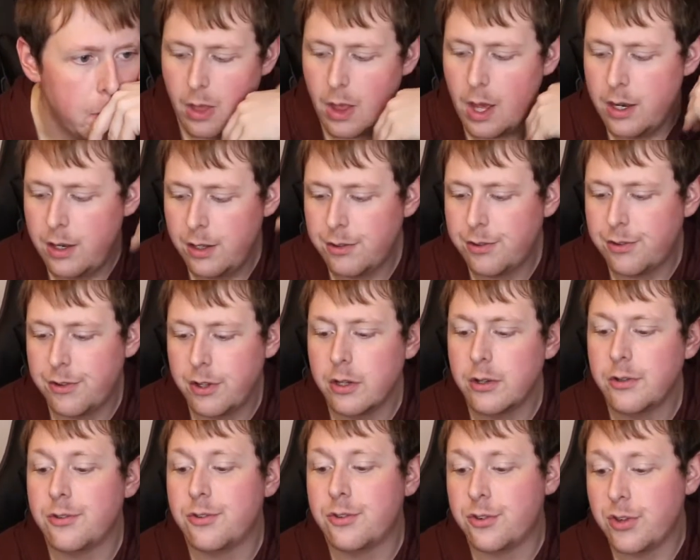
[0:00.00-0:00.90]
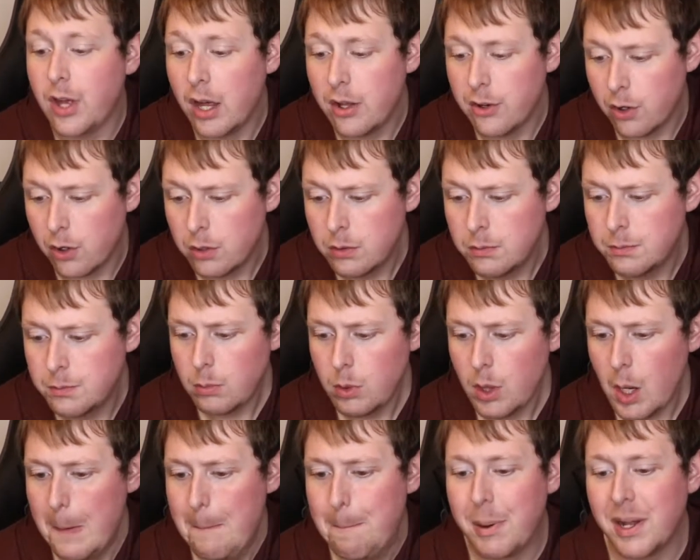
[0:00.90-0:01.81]
It is still subtle,
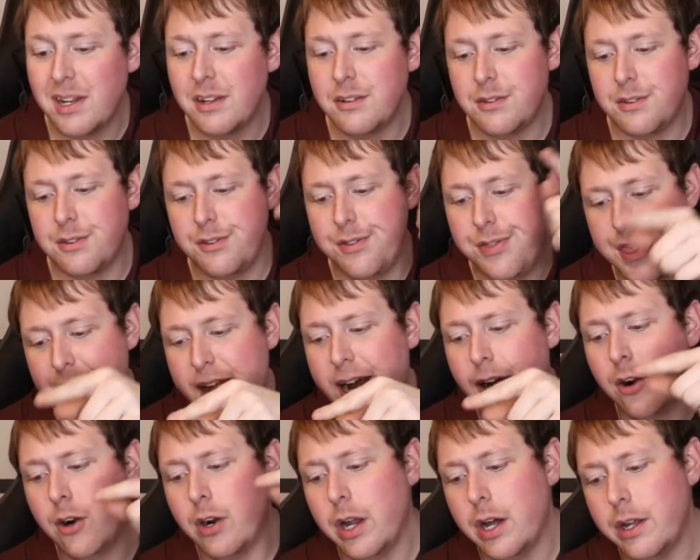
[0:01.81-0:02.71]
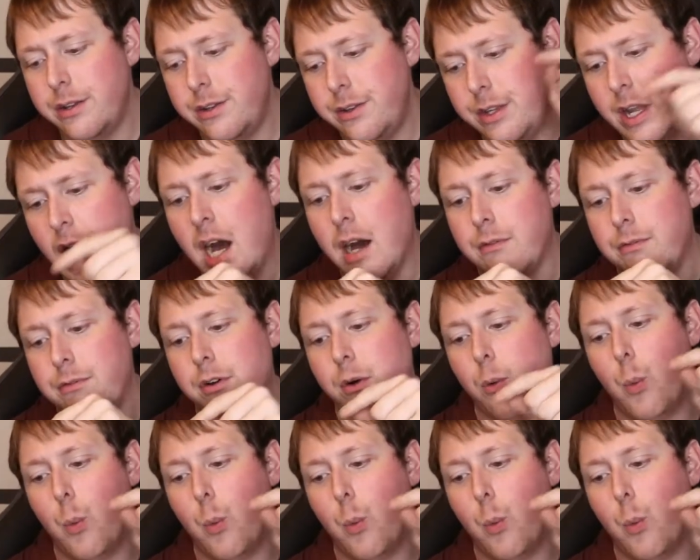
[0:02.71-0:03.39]
but it's there enough